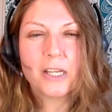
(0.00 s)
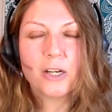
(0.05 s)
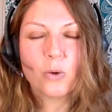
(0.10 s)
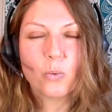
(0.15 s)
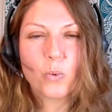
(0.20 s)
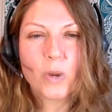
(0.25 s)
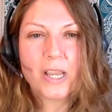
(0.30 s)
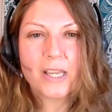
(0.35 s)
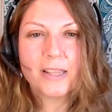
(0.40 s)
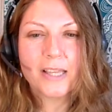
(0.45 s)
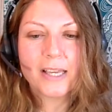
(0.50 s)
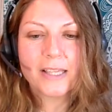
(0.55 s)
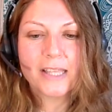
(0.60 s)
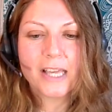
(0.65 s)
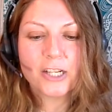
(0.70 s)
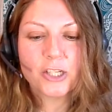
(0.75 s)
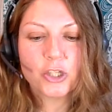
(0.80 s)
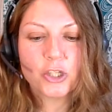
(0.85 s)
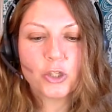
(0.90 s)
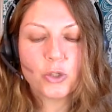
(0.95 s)
in a way that
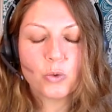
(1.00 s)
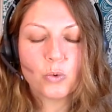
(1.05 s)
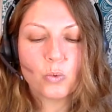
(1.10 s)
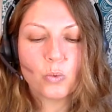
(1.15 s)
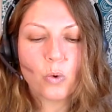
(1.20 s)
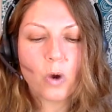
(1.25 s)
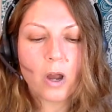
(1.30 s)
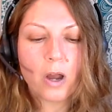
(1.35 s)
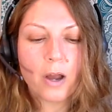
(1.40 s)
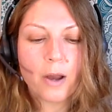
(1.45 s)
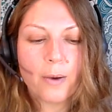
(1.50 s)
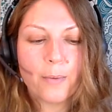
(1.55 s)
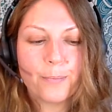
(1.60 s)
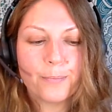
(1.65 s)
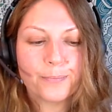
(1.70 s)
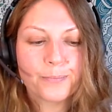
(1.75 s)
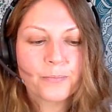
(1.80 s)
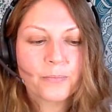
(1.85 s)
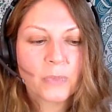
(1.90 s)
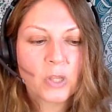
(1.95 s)
gets you
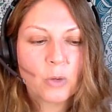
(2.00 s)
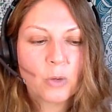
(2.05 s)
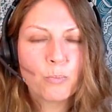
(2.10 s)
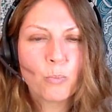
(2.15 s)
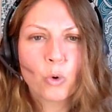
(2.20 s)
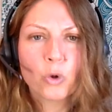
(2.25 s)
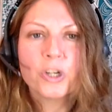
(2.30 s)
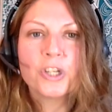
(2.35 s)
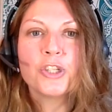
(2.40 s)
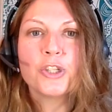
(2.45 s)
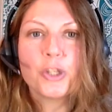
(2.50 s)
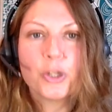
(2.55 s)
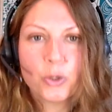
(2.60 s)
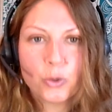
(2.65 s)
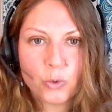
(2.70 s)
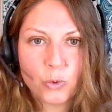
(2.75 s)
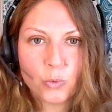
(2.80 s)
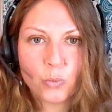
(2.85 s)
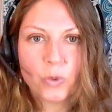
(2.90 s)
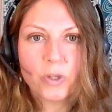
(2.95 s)
more in
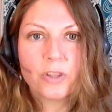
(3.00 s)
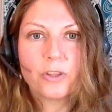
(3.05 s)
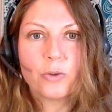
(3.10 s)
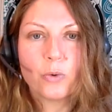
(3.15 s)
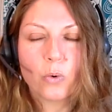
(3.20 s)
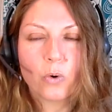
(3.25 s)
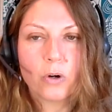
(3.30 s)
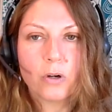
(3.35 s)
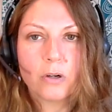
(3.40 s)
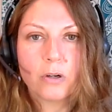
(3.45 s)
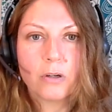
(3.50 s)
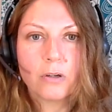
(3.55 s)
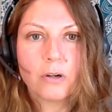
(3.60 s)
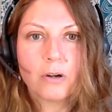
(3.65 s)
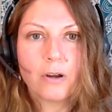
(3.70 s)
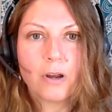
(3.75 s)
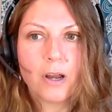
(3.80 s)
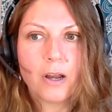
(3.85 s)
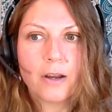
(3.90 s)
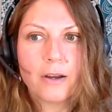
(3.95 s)
tune with your